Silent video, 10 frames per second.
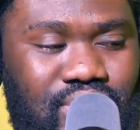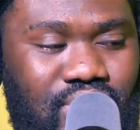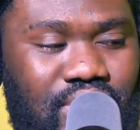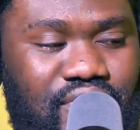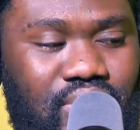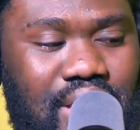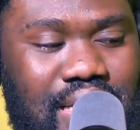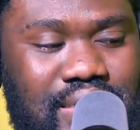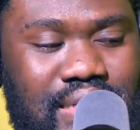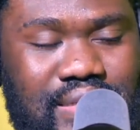So if you
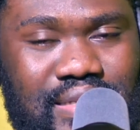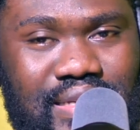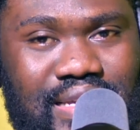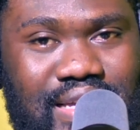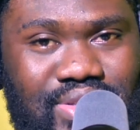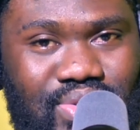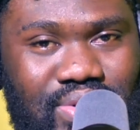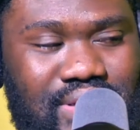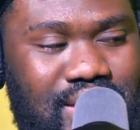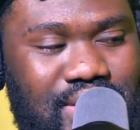guys can see here, it's
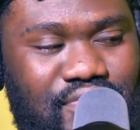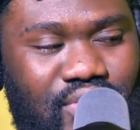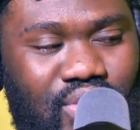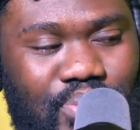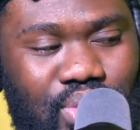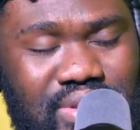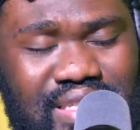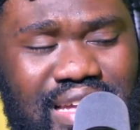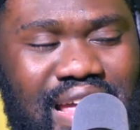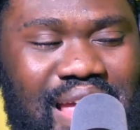got this 4 ports
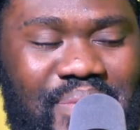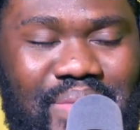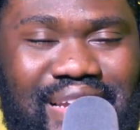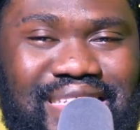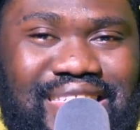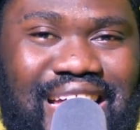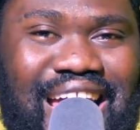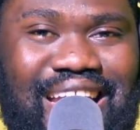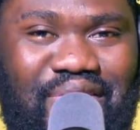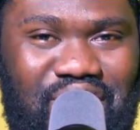here, but it's
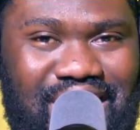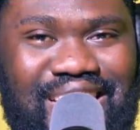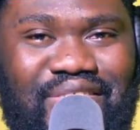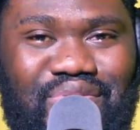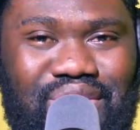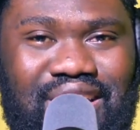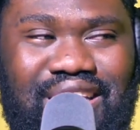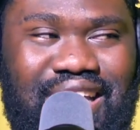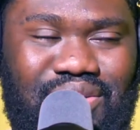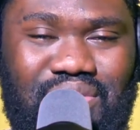kind of funny if you
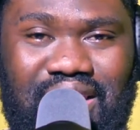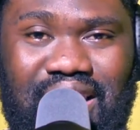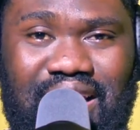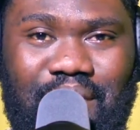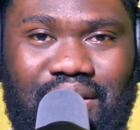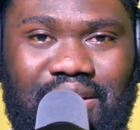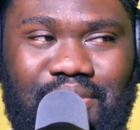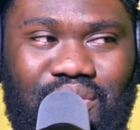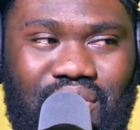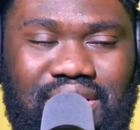get to think about it
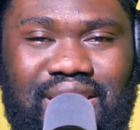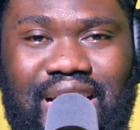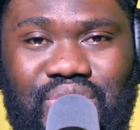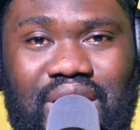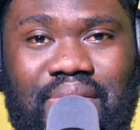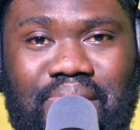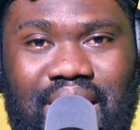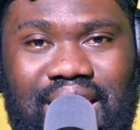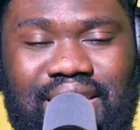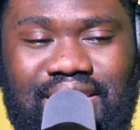because they actually
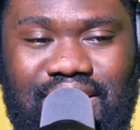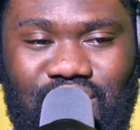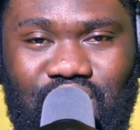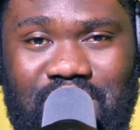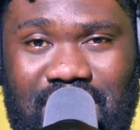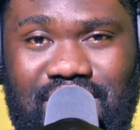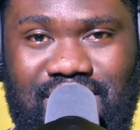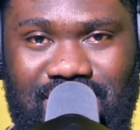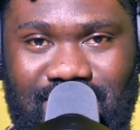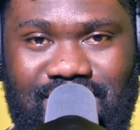made the Zoom
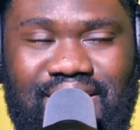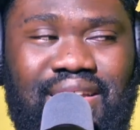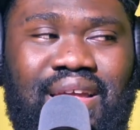H6